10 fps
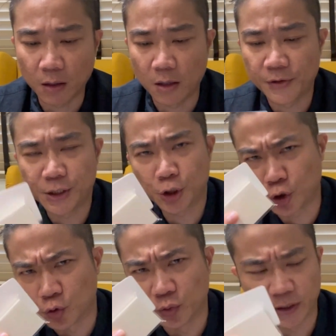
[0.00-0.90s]
these
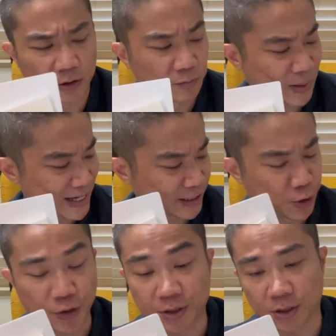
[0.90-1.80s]
two little
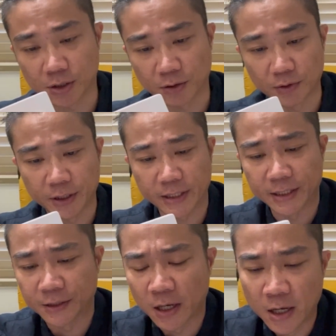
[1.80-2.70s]
packages. All right,
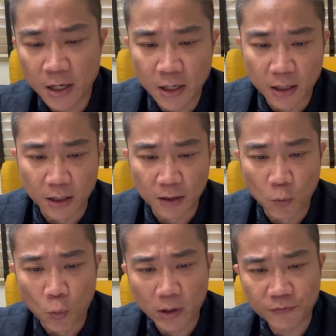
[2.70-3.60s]
and
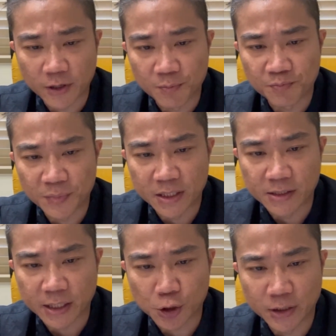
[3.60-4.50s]
one of them
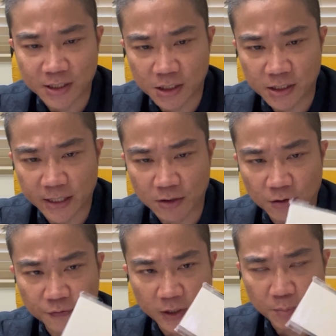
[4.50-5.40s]
is actually a stack
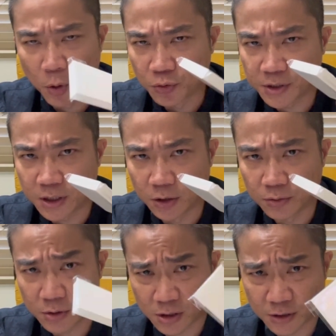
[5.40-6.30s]
of like post-it
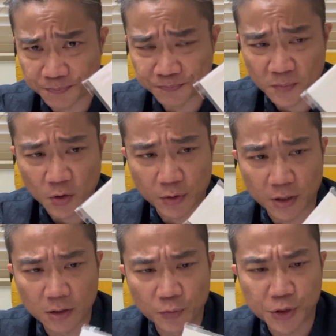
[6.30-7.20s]
notes.
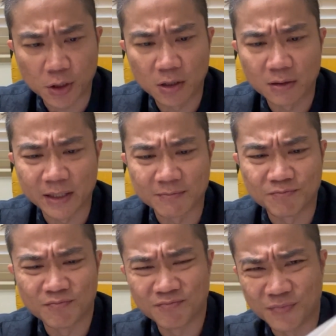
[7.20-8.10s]
Okay, which are like
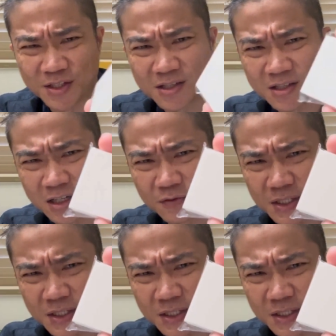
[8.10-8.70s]
this kind of a